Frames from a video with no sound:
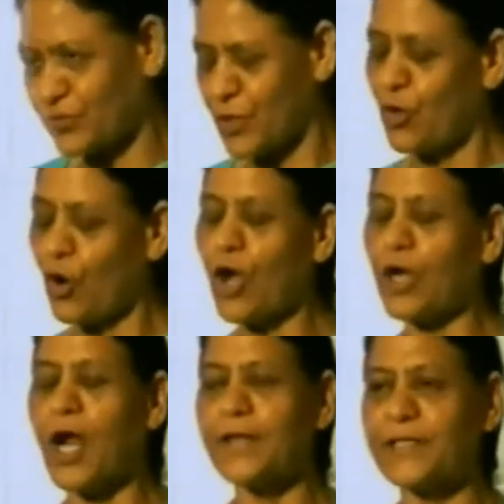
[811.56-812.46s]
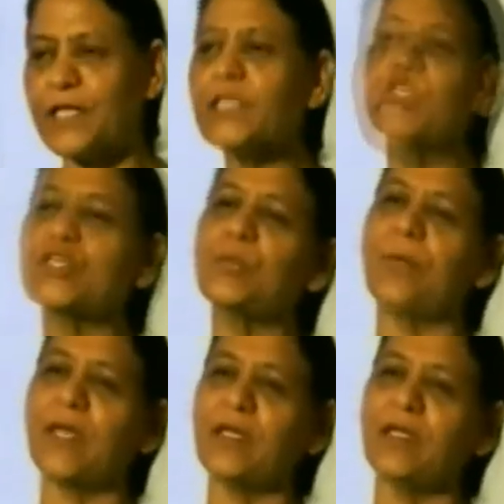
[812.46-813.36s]
Or a teacher,
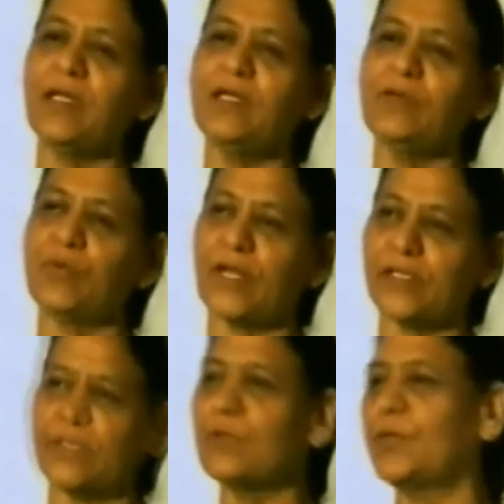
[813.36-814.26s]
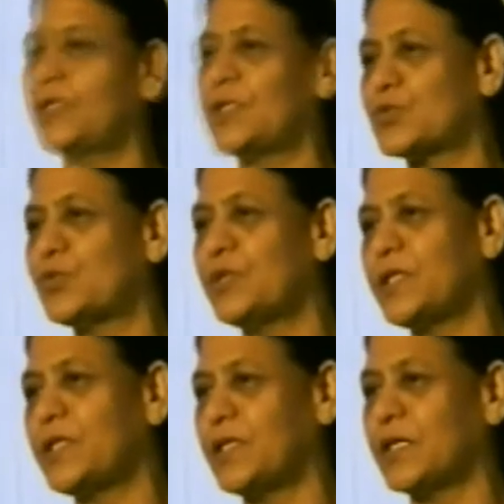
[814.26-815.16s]
when interacting with the student
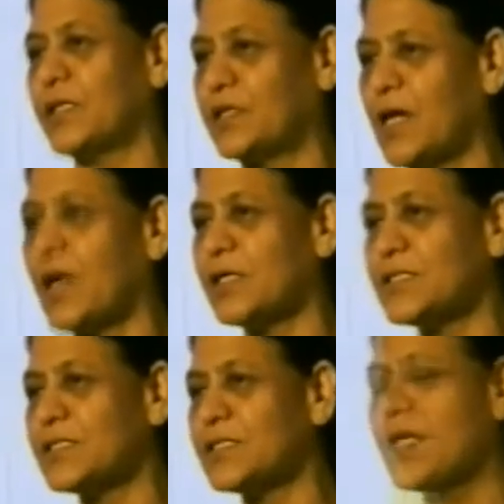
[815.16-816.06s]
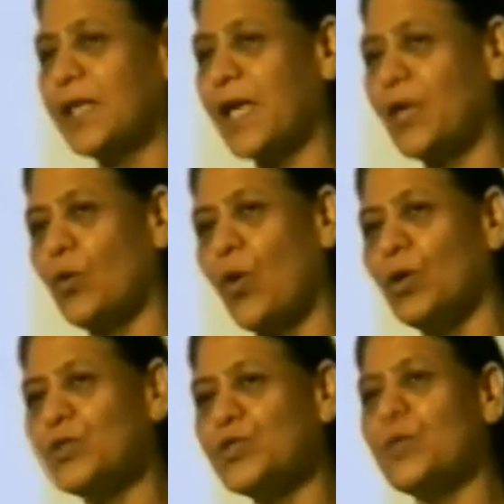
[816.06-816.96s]
in the class, can
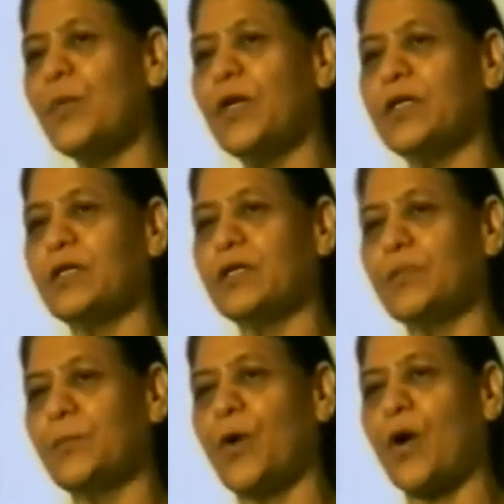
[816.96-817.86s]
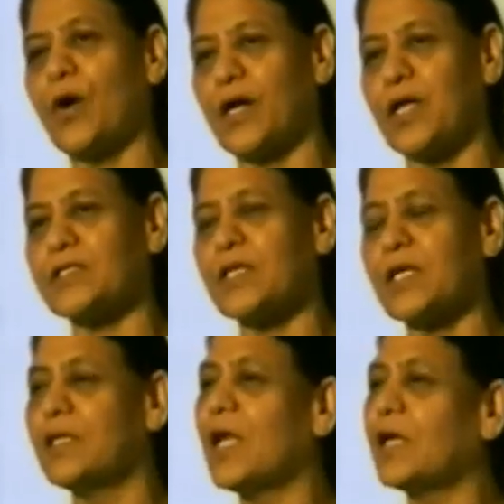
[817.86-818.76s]
also monitor the progress,
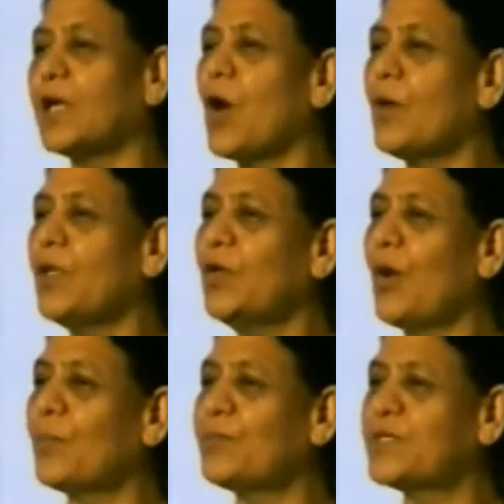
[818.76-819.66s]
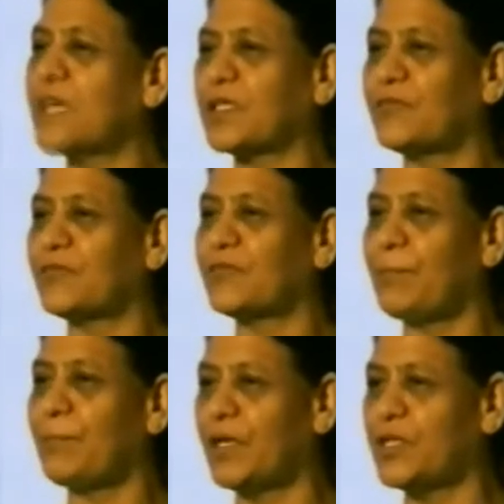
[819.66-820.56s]
that how many objectives have
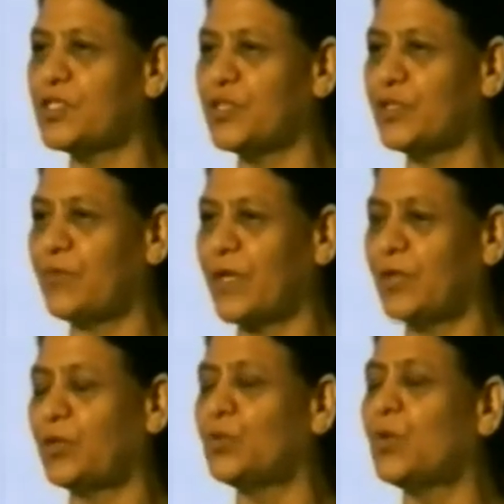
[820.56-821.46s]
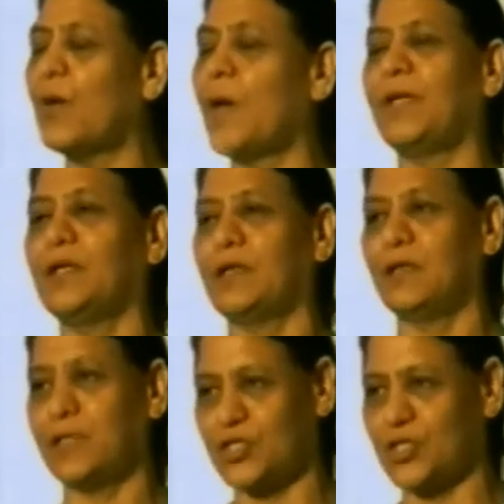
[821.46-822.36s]
been achieved, whether 2 have been
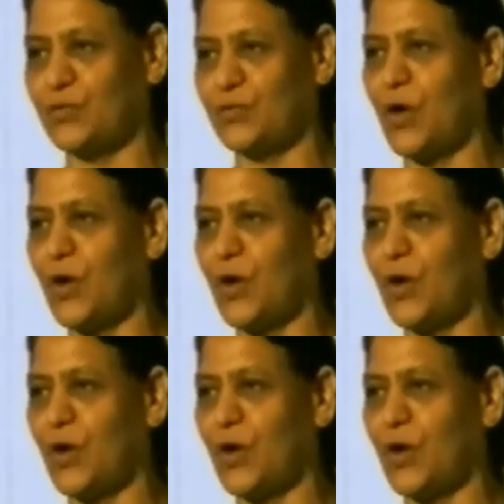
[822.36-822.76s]
achieved or